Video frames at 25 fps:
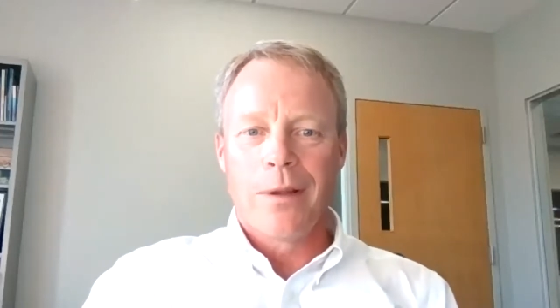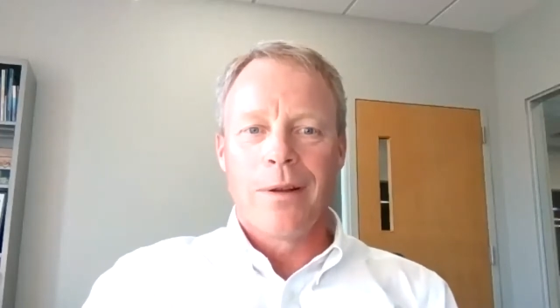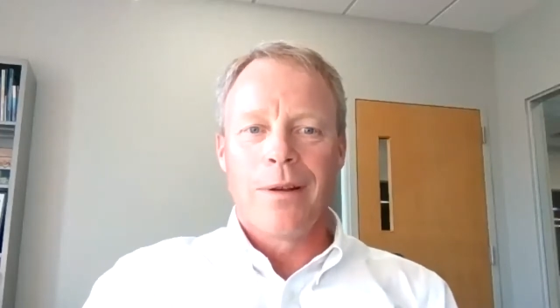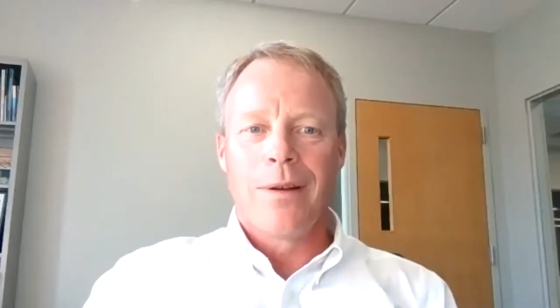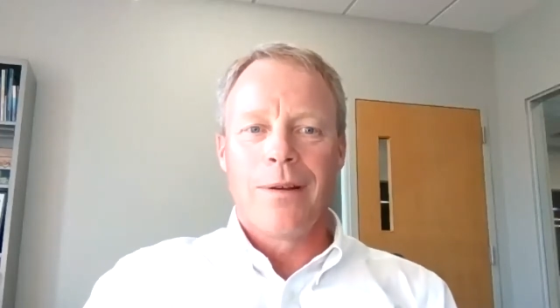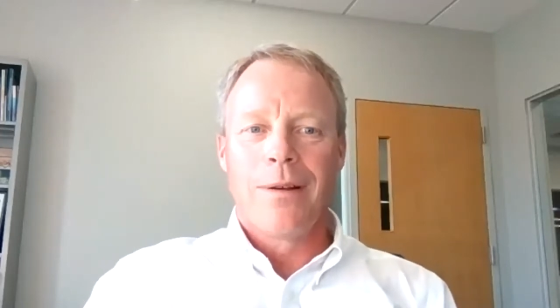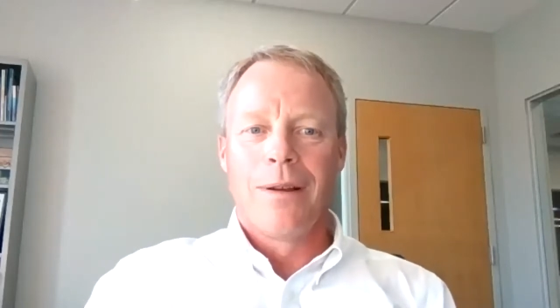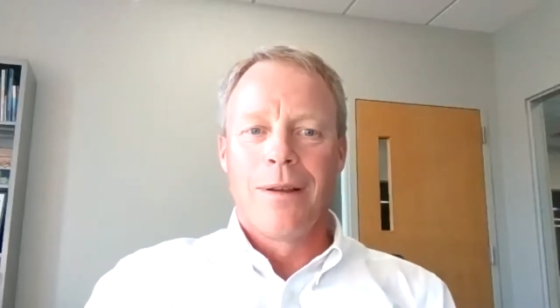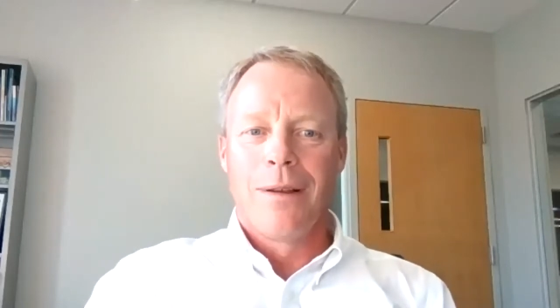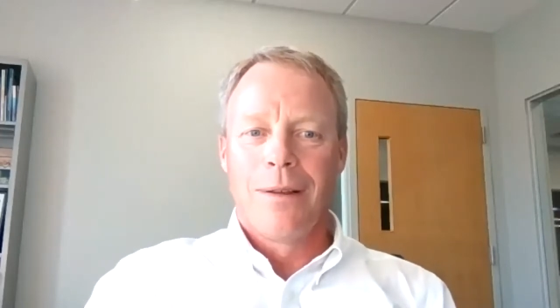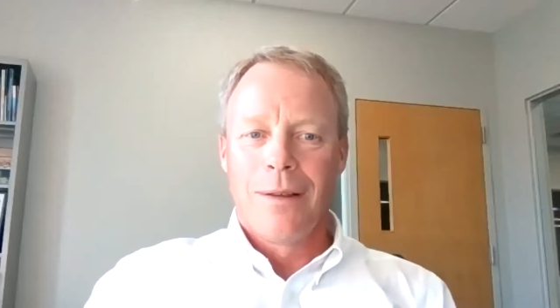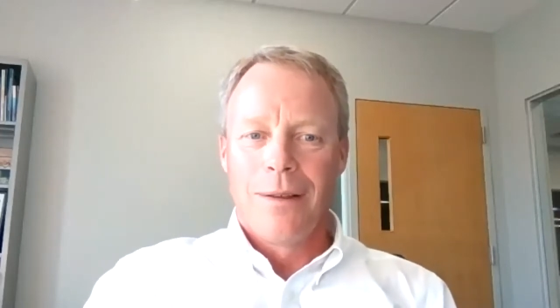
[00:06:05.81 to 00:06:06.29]

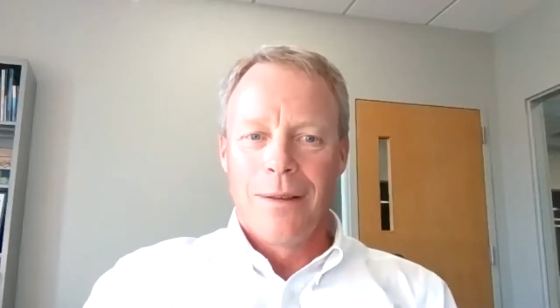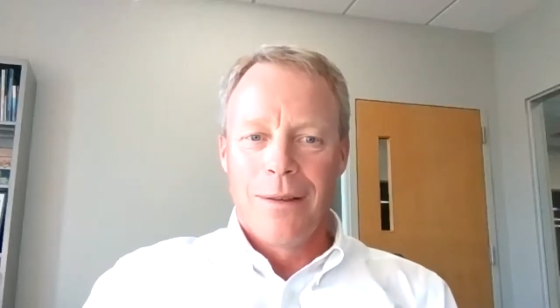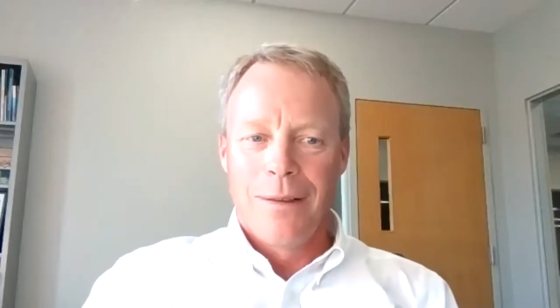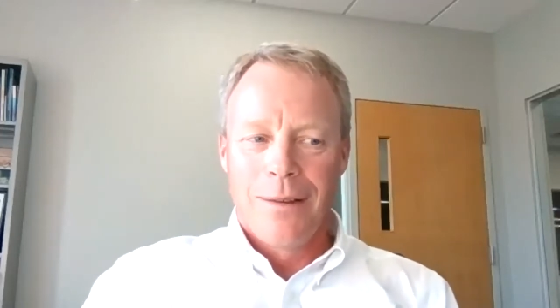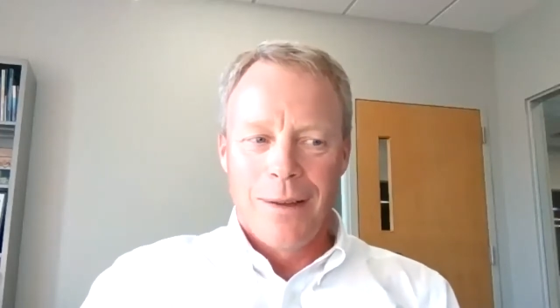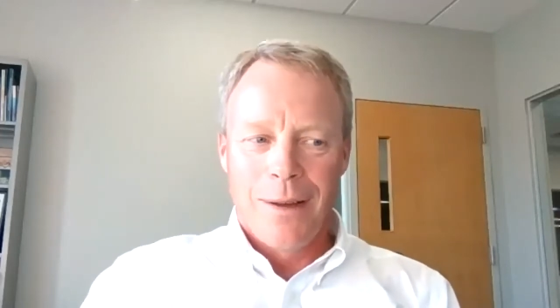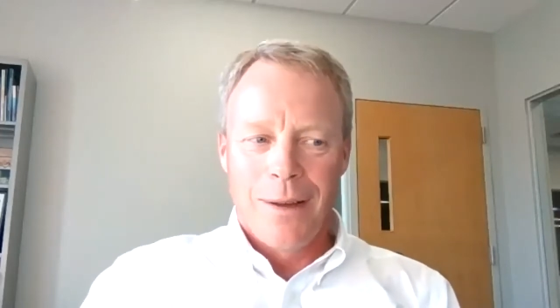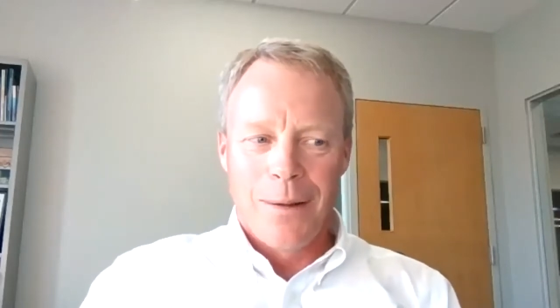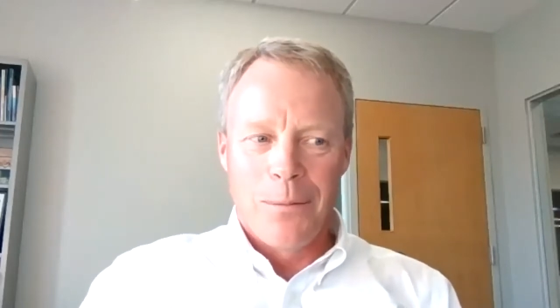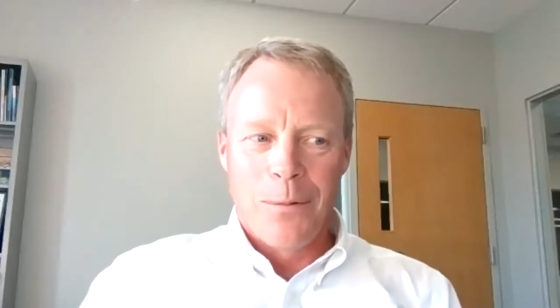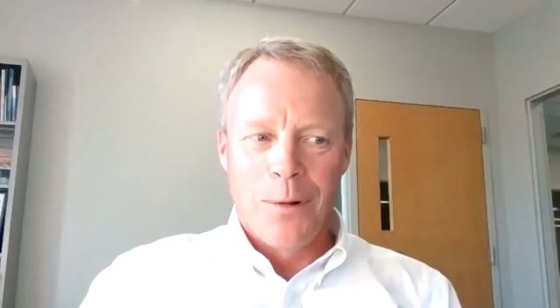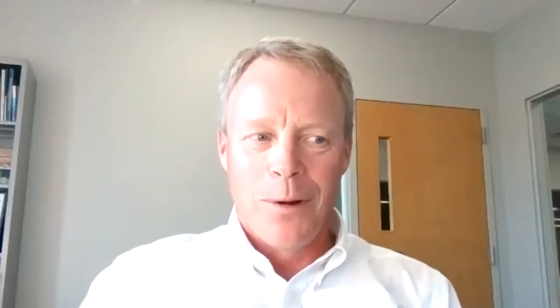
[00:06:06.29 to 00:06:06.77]
And
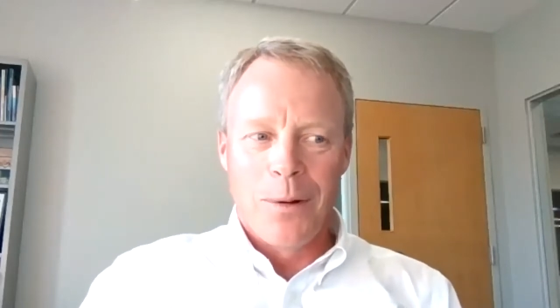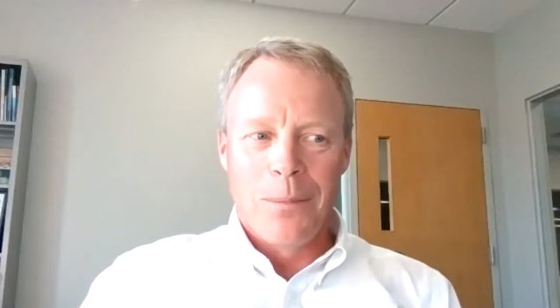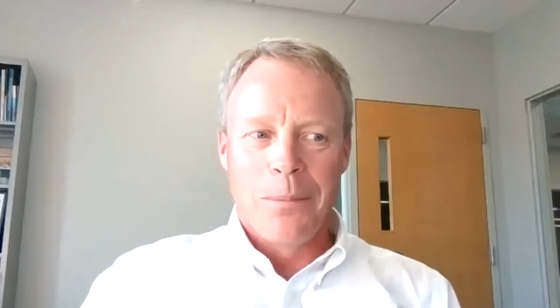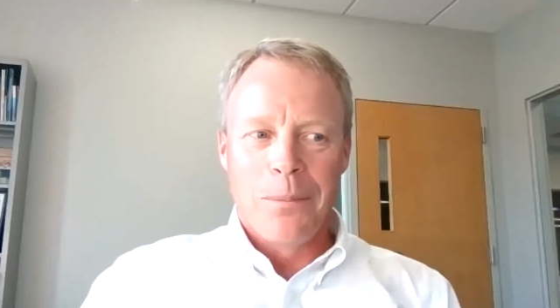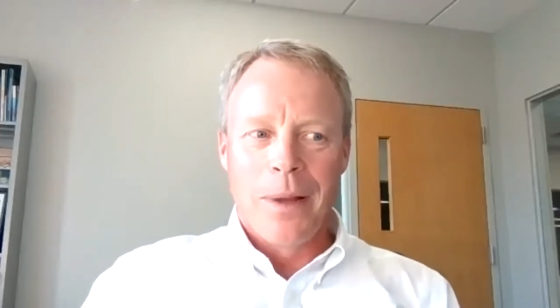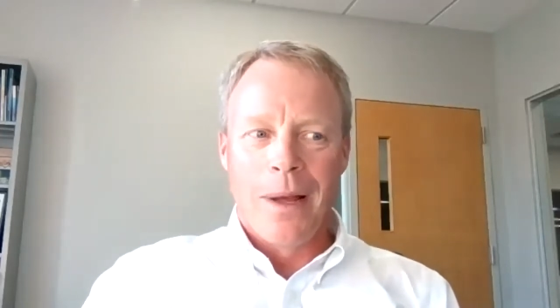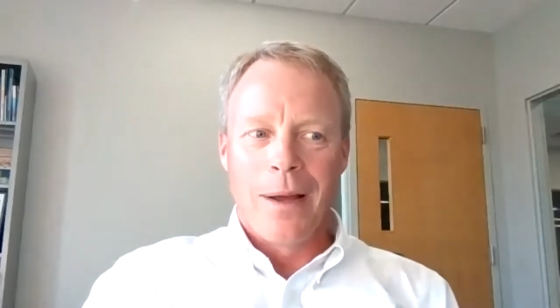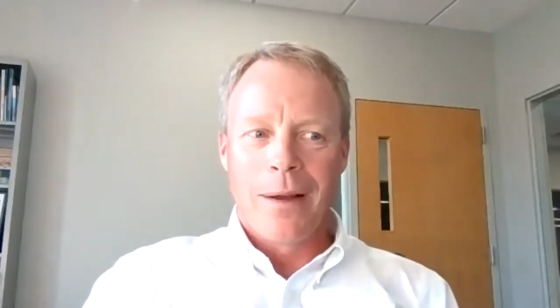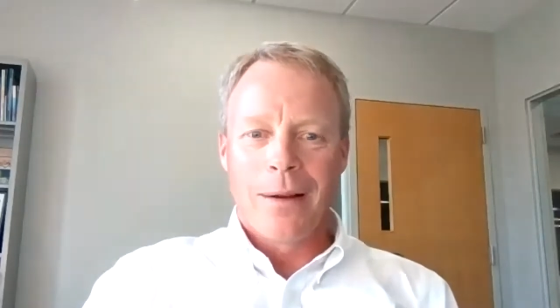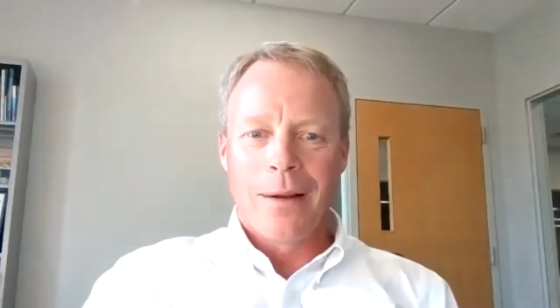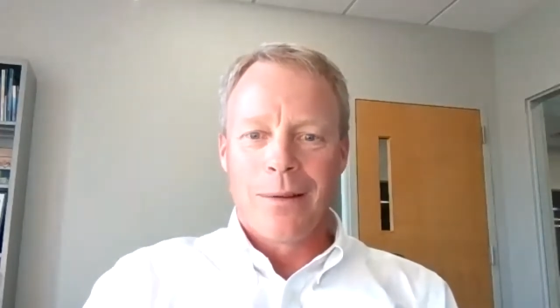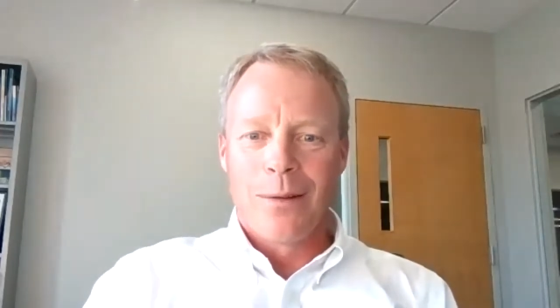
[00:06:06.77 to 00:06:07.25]
went
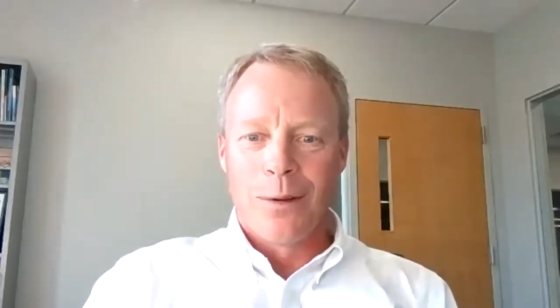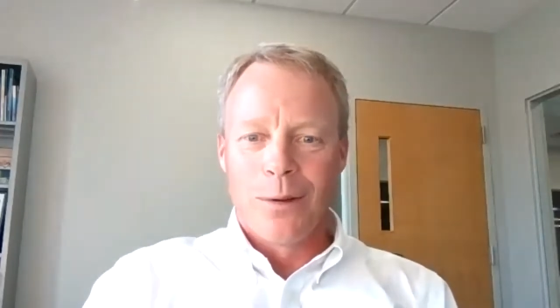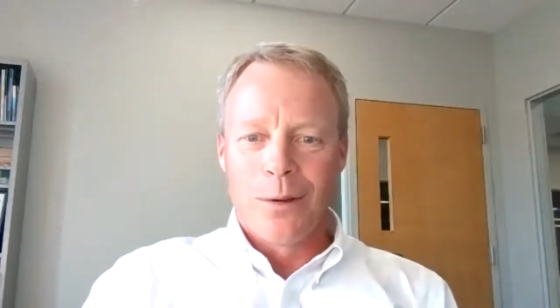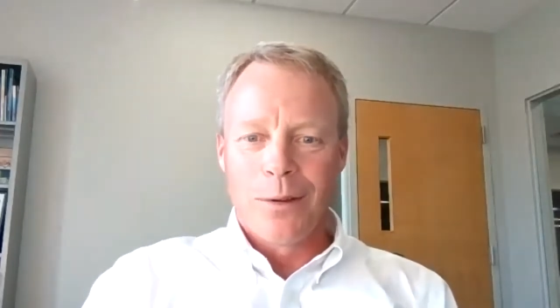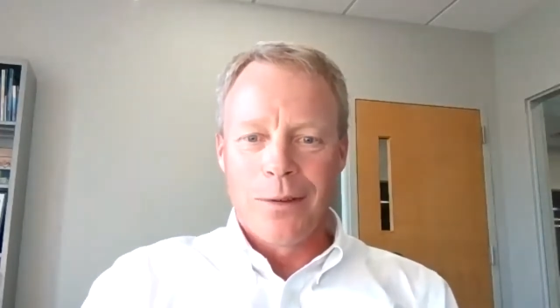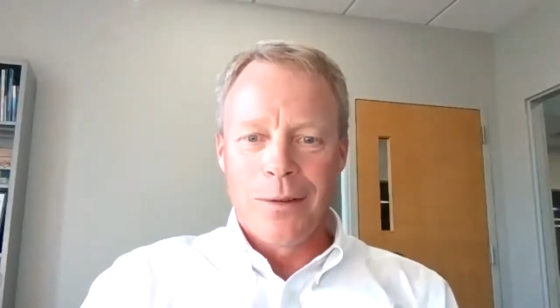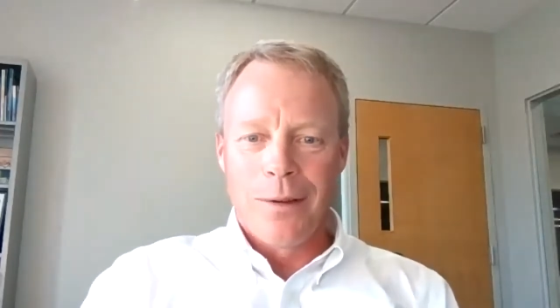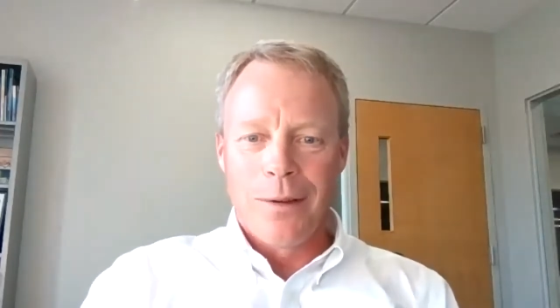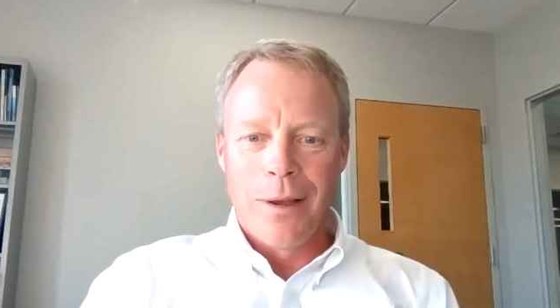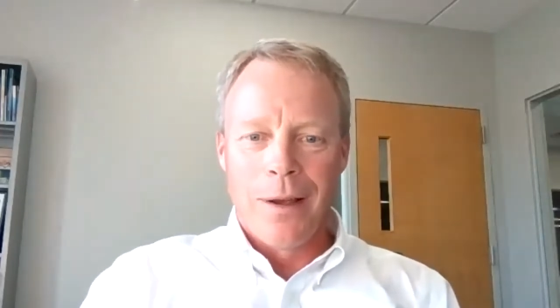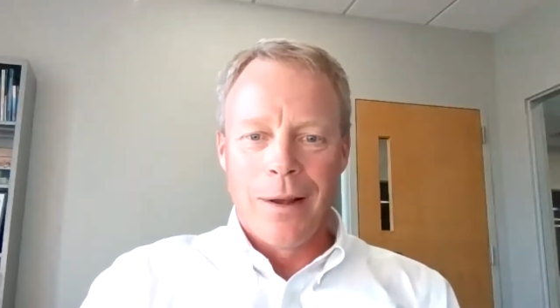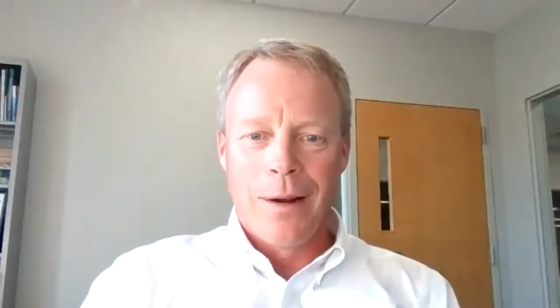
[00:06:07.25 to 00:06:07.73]
back,
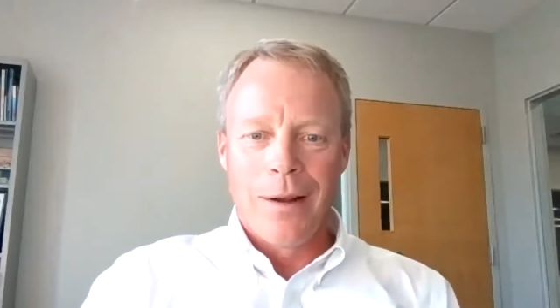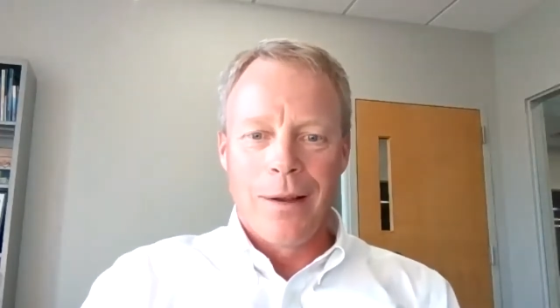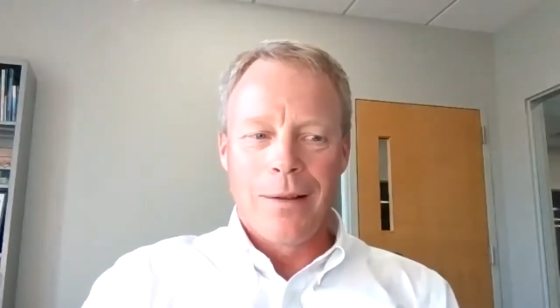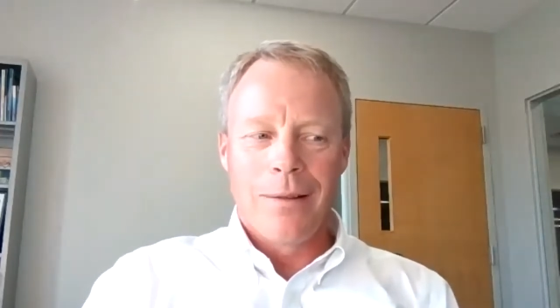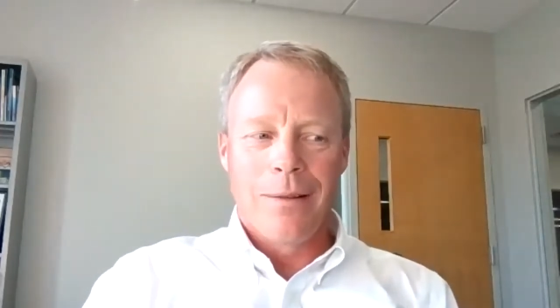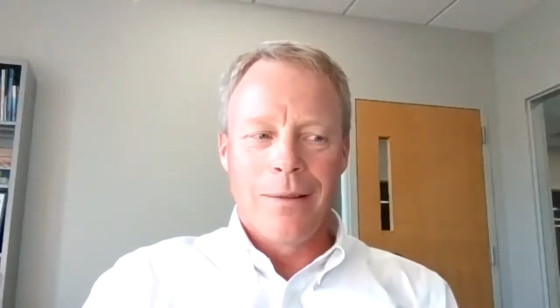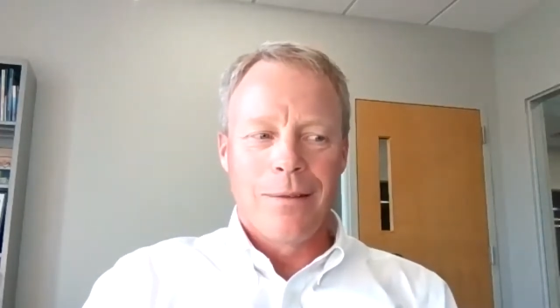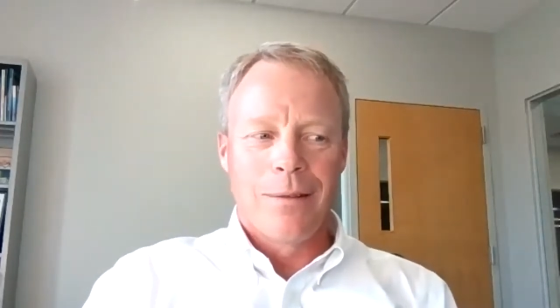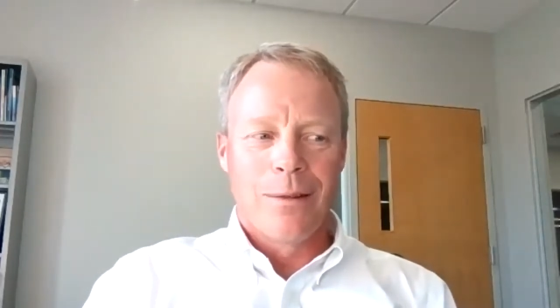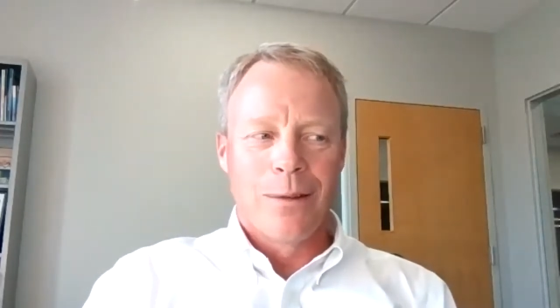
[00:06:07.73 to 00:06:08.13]
looked at it,